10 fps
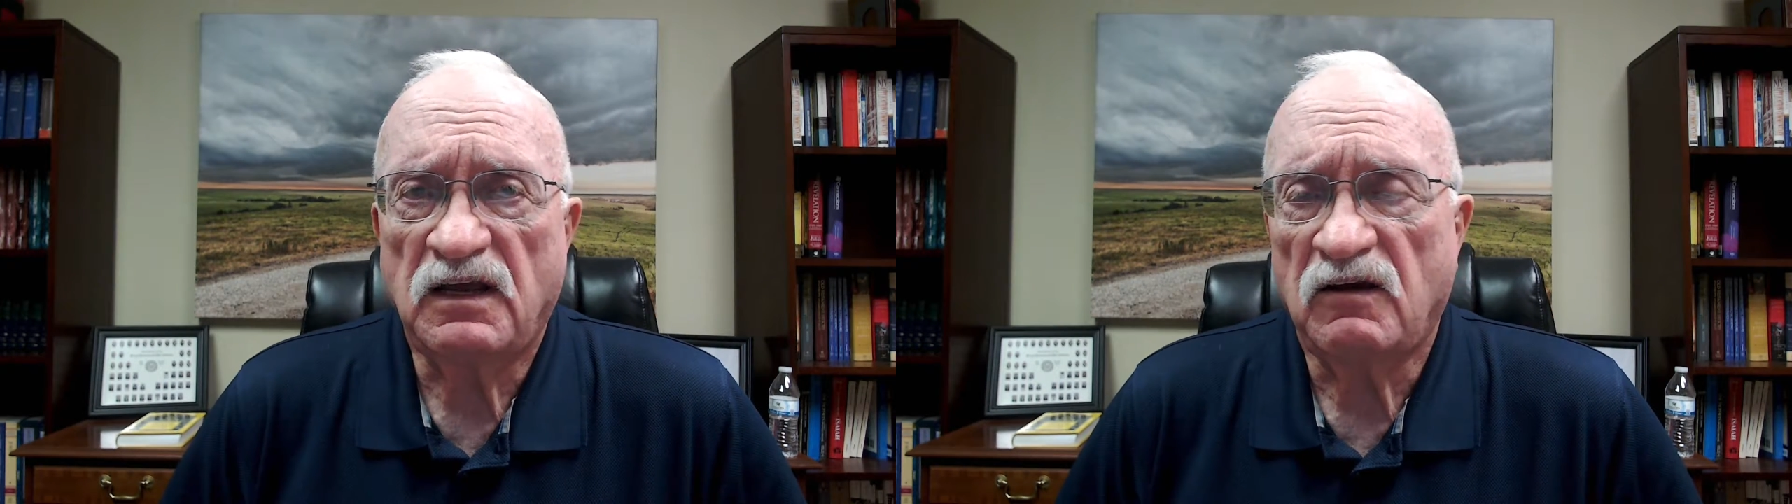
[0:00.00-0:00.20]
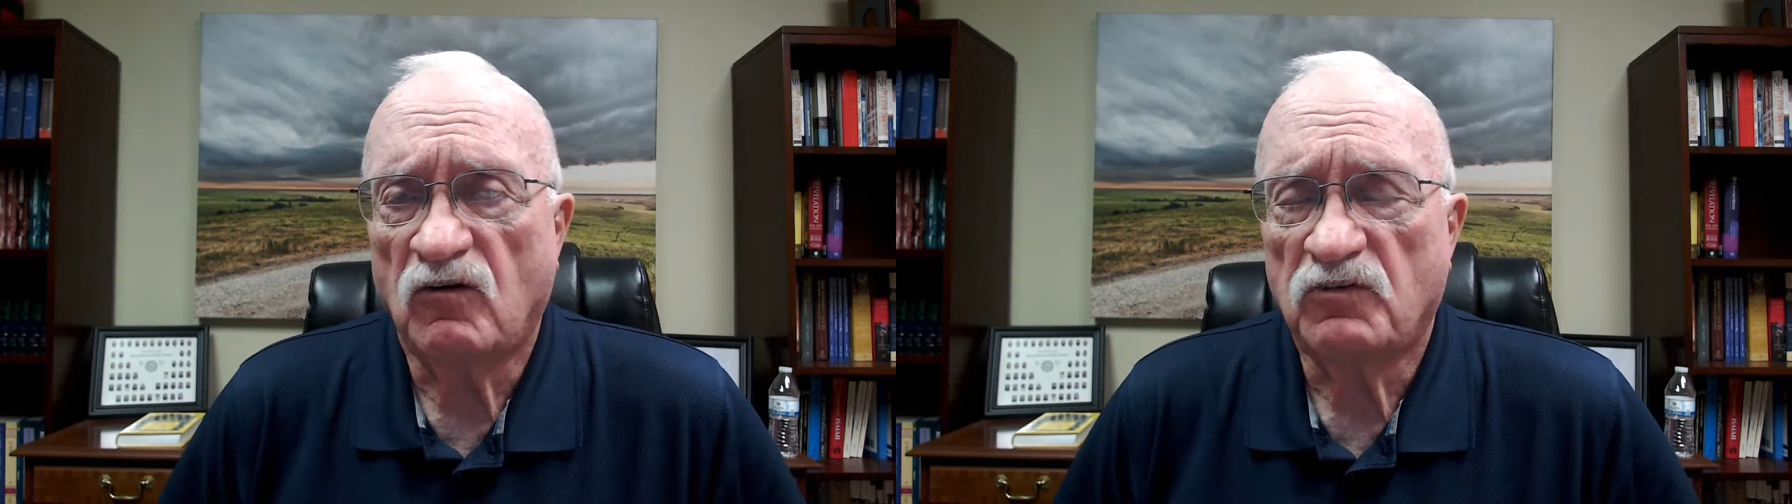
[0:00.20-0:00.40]

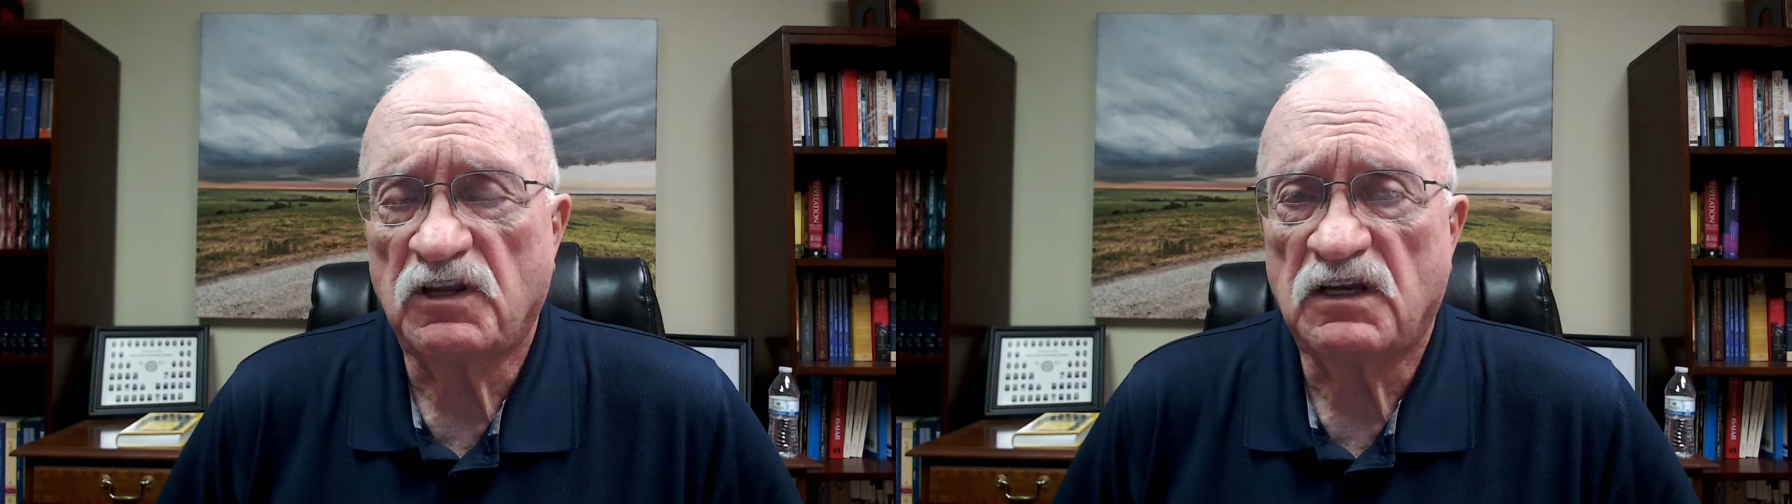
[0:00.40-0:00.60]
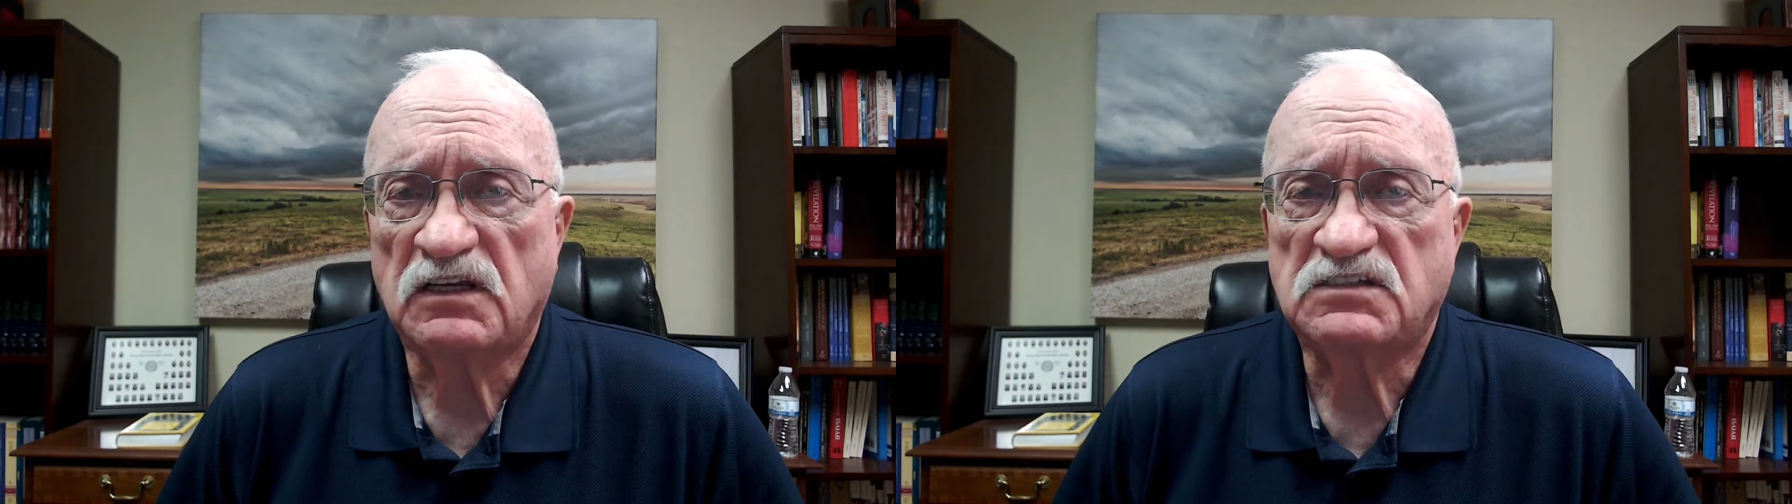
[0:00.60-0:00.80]

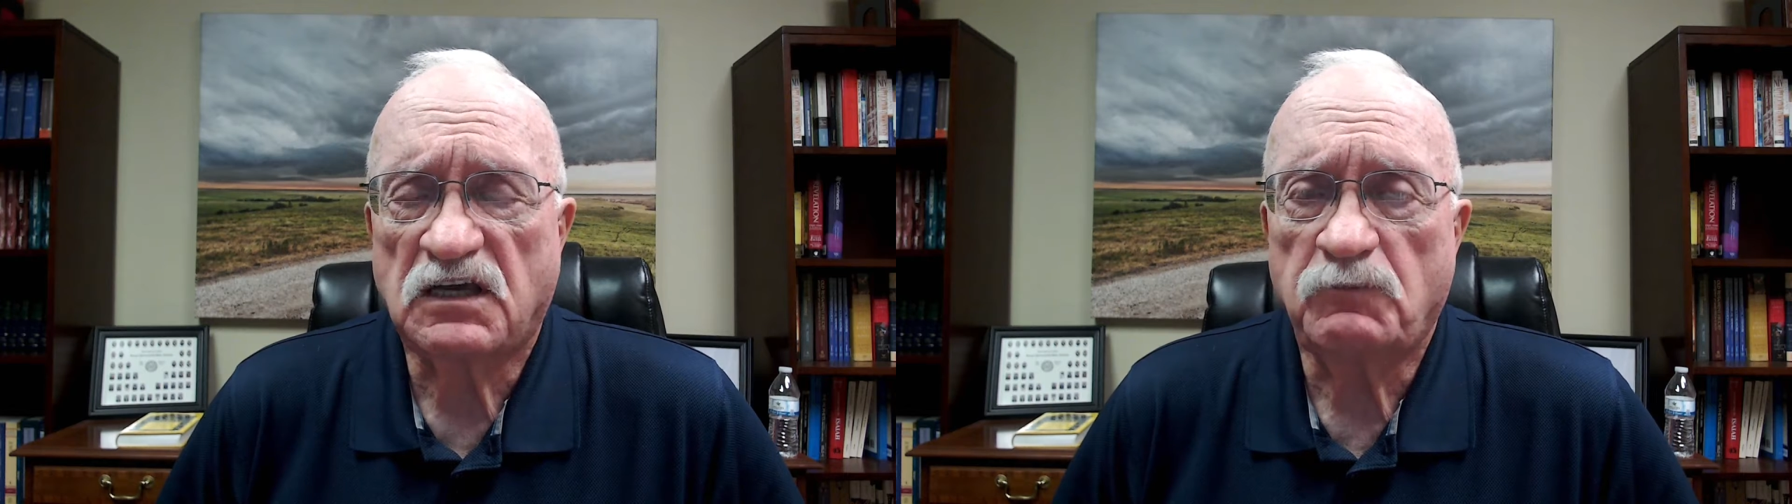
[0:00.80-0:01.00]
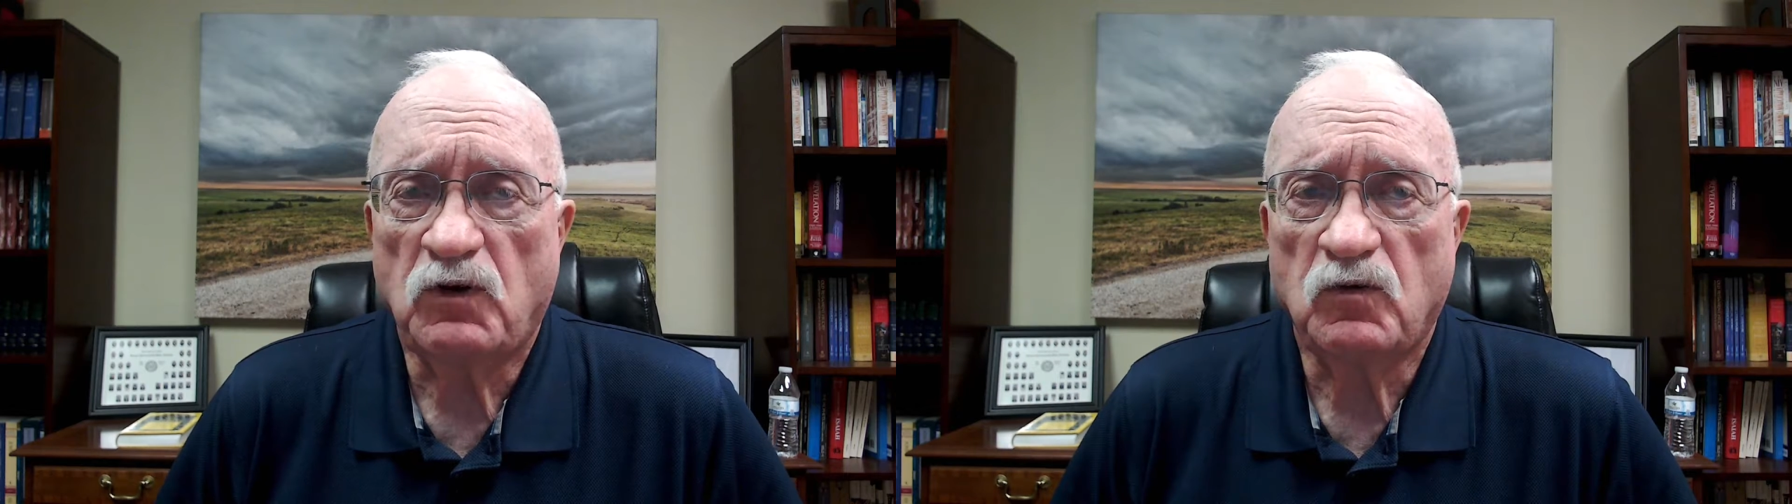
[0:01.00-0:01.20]
over the next
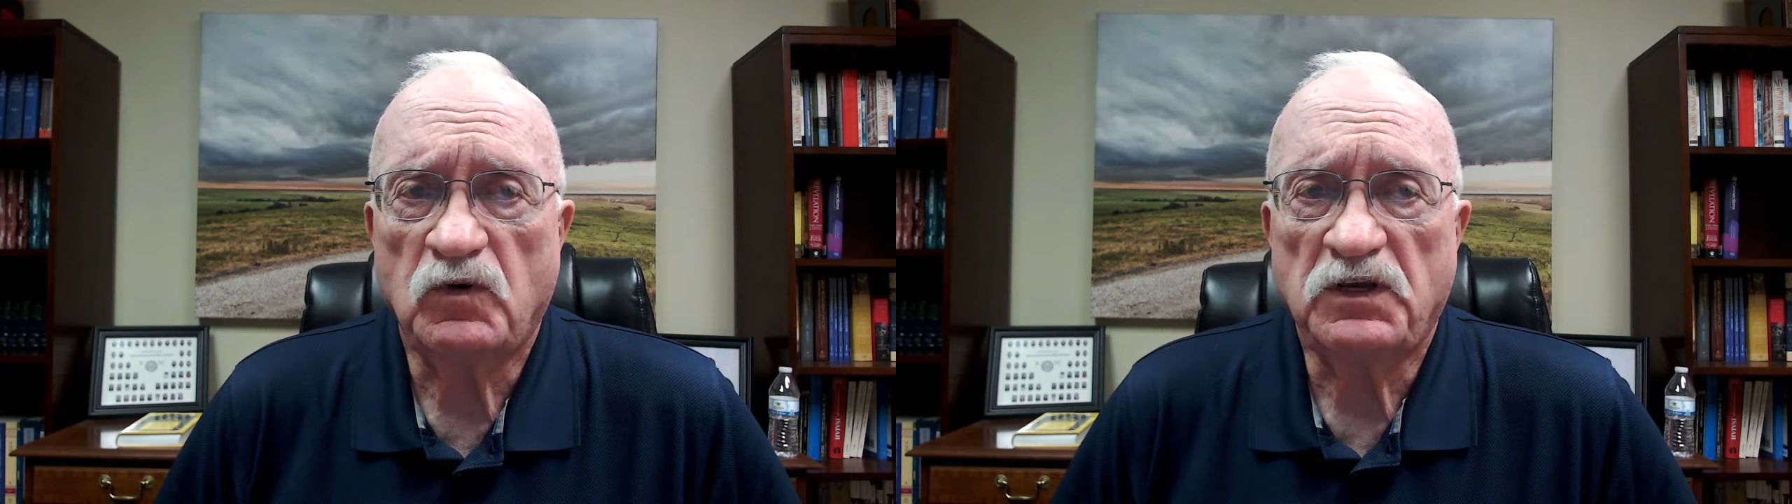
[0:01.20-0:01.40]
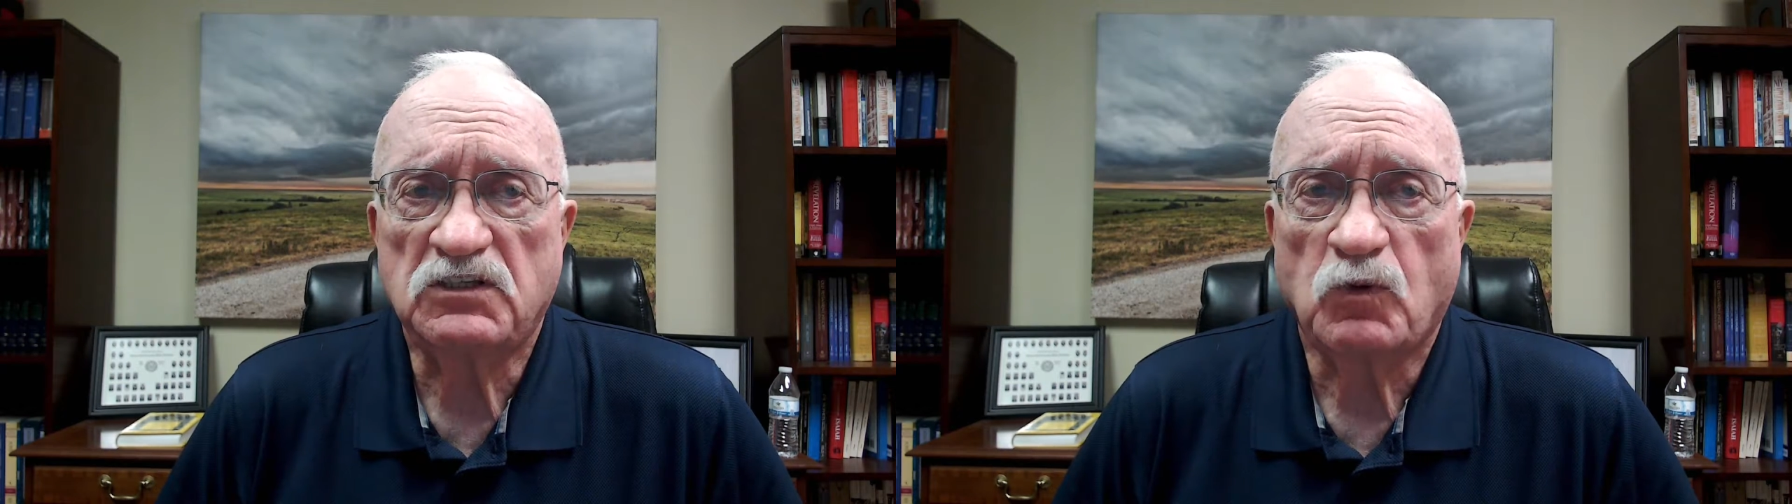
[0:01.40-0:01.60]
couple of
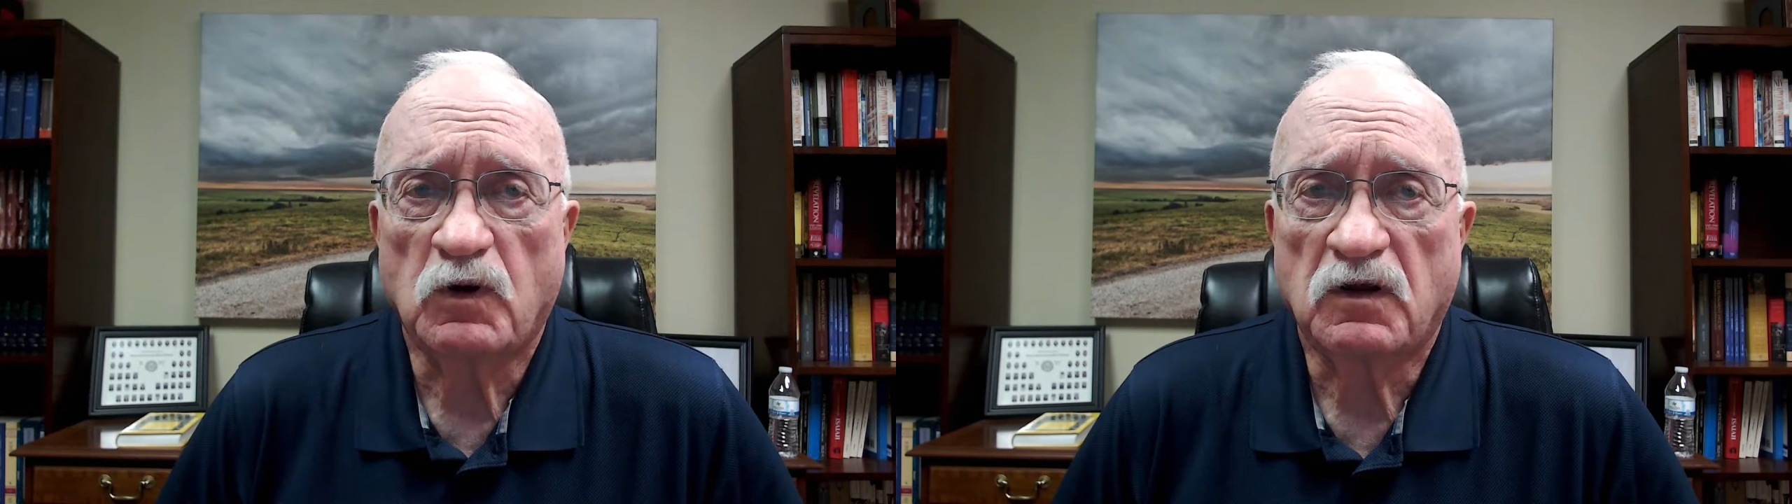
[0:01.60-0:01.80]
weeks,